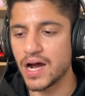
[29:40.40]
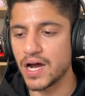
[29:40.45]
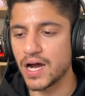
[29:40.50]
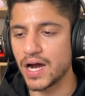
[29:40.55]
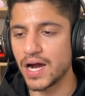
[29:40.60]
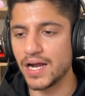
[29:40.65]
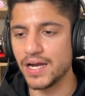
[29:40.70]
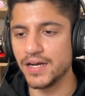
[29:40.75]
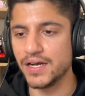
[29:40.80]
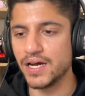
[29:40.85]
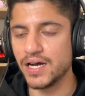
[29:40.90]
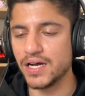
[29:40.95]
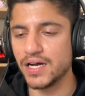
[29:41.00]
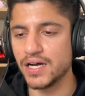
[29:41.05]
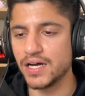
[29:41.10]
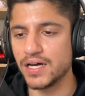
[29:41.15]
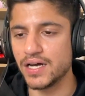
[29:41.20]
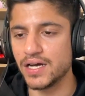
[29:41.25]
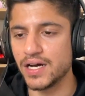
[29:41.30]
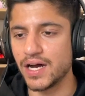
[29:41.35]
I
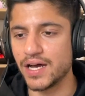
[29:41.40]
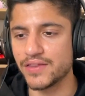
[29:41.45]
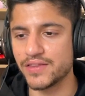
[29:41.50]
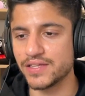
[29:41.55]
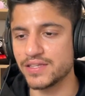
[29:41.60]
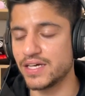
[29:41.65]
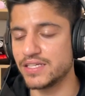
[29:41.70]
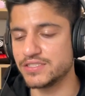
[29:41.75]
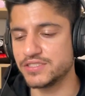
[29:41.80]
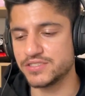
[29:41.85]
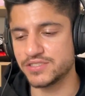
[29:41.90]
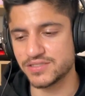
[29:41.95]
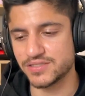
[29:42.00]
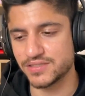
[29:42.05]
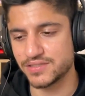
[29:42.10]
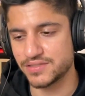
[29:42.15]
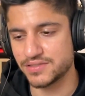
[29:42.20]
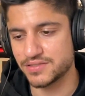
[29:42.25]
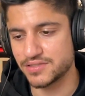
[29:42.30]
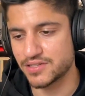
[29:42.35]
I think that's
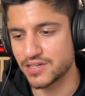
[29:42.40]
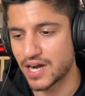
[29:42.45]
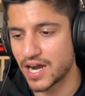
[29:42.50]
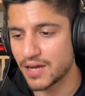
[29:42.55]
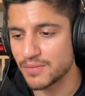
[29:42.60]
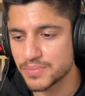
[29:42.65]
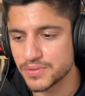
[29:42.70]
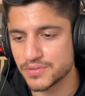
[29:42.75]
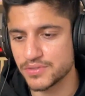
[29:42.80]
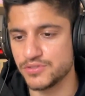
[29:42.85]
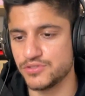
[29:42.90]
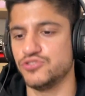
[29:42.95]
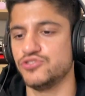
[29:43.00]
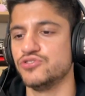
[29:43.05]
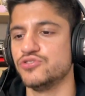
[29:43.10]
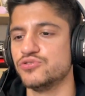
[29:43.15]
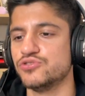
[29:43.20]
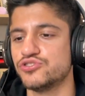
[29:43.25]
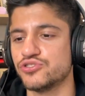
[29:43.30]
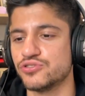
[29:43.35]
crap.
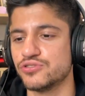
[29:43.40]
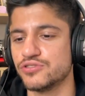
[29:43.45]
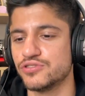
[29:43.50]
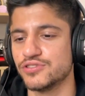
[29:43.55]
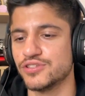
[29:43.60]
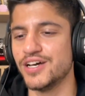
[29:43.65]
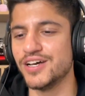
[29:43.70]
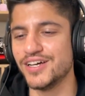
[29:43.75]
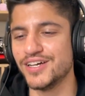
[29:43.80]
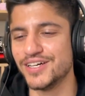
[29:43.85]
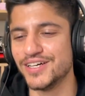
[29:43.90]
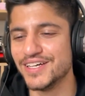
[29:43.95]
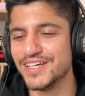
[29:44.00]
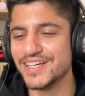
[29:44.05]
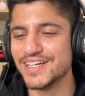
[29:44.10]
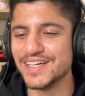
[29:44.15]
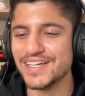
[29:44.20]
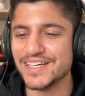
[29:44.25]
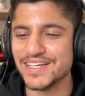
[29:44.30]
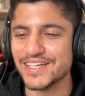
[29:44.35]
You should
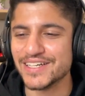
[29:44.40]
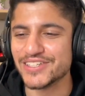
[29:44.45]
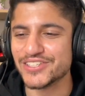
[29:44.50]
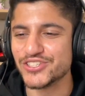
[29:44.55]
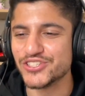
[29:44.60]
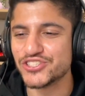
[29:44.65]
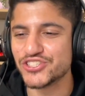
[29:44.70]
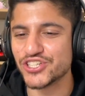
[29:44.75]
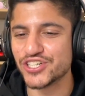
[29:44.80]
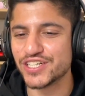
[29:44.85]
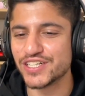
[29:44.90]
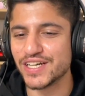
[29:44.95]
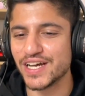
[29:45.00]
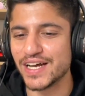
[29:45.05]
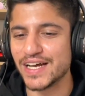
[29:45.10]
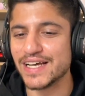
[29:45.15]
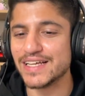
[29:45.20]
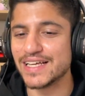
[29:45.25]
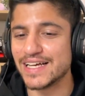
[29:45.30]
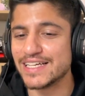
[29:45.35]
you should.
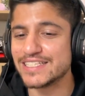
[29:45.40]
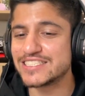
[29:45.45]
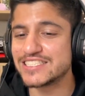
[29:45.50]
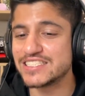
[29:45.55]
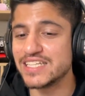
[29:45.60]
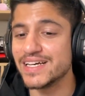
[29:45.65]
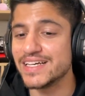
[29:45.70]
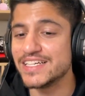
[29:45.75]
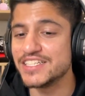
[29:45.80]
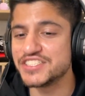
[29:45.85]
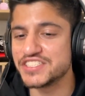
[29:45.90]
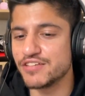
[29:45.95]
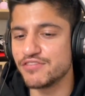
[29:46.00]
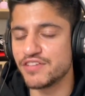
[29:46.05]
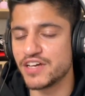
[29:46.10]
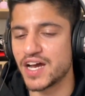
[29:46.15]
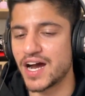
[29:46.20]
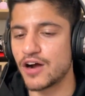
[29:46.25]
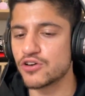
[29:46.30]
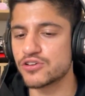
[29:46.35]
It's the easy
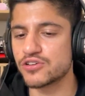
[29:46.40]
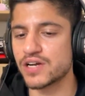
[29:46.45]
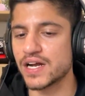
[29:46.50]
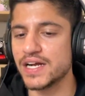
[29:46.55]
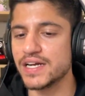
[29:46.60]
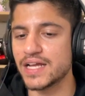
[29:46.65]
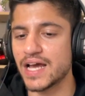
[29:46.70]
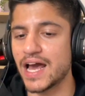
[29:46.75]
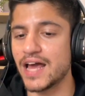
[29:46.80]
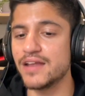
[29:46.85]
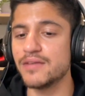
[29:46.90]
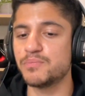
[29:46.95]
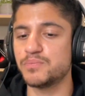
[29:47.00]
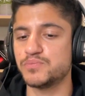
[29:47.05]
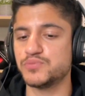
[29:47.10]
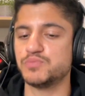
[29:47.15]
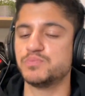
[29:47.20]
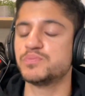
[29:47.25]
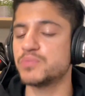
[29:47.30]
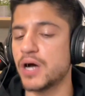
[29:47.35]
way out, right? And
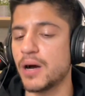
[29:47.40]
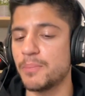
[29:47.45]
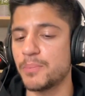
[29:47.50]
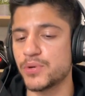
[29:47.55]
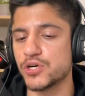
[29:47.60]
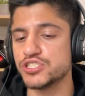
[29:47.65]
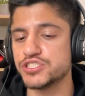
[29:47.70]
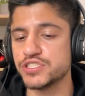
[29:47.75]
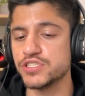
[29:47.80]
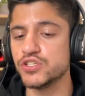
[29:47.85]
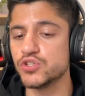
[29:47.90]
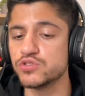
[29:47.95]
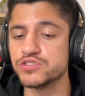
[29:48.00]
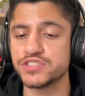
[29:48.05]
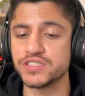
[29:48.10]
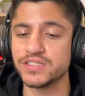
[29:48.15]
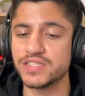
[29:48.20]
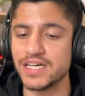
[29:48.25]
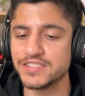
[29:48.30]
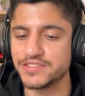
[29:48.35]
a person who's
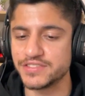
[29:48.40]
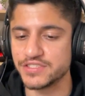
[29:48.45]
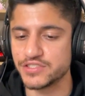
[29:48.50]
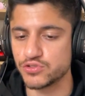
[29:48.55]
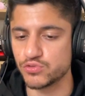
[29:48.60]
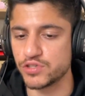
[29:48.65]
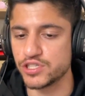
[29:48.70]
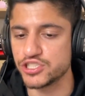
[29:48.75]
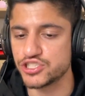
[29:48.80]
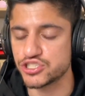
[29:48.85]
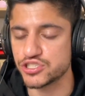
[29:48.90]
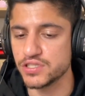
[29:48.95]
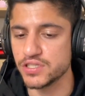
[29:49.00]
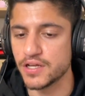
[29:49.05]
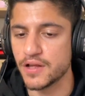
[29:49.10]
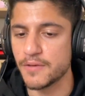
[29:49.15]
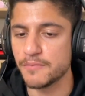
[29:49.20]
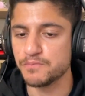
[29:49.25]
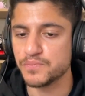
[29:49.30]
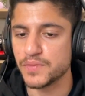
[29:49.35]
in that
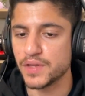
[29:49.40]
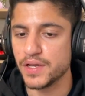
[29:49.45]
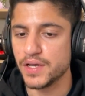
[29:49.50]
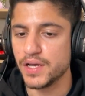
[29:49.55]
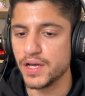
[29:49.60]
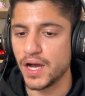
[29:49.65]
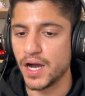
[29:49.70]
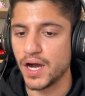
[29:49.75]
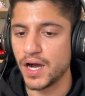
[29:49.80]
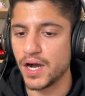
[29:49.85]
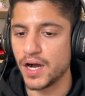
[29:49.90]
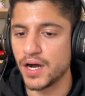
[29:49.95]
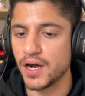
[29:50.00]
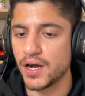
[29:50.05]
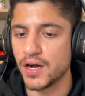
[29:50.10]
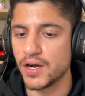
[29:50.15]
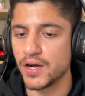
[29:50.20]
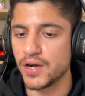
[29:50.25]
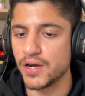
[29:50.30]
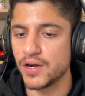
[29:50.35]
situation, uh,
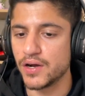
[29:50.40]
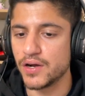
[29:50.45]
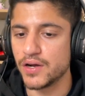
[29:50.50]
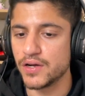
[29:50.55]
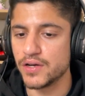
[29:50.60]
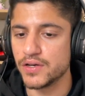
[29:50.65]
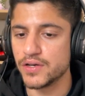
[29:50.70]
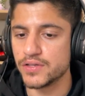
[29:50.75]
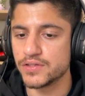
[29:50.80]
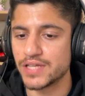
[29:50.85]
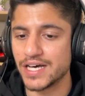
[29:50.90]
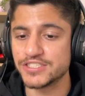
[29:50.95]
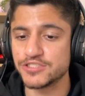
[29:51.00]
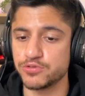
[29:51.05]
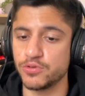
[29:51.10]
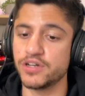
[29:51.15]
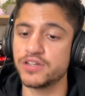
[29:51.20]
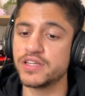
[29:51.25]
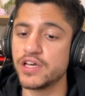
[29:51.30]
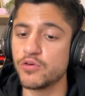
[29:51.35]
that's
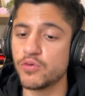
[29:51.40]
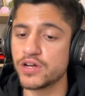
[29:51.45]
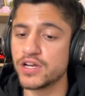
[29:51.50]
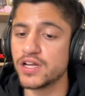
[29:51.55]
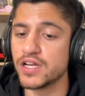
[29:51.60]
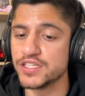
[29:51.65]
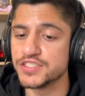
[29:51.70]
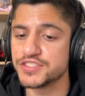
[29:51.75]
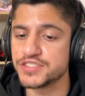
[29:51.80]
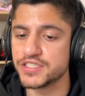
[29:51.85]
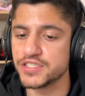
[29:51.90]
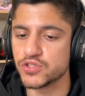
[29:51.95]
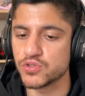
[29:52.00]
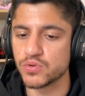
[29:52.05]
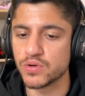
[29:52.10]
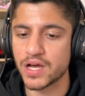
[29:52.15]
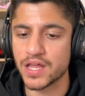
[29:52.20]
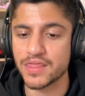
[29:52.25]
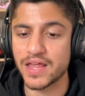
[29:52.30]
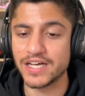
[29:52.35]
what they want to listen
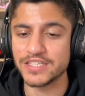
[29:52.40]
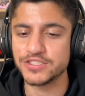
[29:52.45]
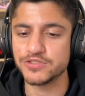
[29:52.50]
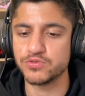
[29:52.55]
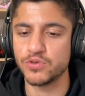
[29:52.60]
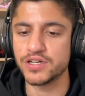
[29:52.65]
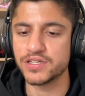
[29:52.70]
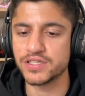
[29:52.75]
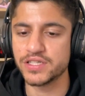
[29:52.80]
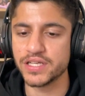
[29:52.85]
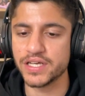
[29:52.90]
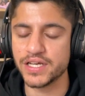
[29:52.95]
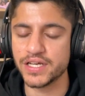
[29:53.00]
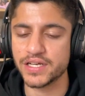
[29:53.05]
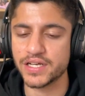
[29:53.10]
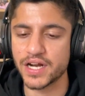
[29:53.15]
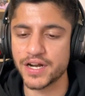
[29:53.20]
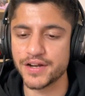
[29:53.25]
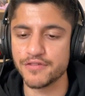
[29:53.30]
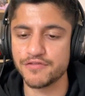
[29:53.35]
to, and that's what they
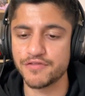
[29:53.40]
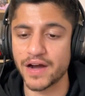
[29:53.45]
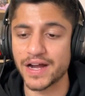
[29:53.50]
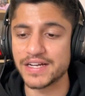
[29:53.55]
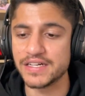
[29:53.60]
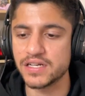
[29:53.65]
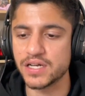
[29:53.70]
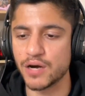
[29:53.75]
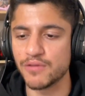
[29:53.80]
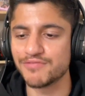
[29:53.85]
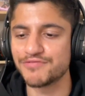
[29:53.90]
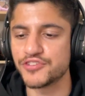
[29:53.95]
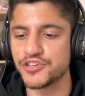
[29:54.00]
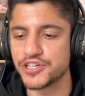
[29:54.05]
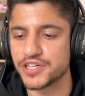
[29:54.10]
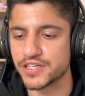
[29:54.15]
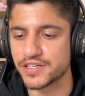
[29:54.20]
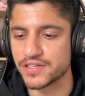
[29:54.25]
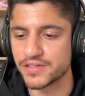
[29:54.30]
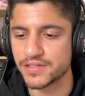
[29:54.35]
kind of find
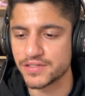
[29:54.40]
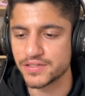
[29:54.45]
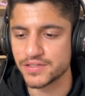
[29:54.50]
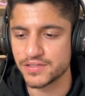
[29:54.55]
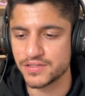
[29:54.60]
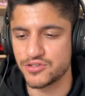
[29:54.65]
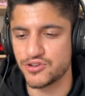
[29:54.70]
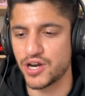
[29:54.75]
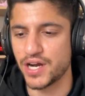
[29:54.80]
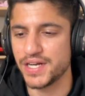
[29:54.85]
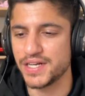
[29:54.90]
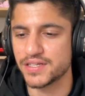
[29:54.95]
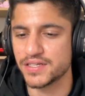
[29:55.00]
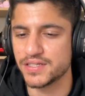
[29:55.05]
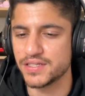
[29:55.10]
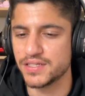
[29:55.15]
comfort in, right?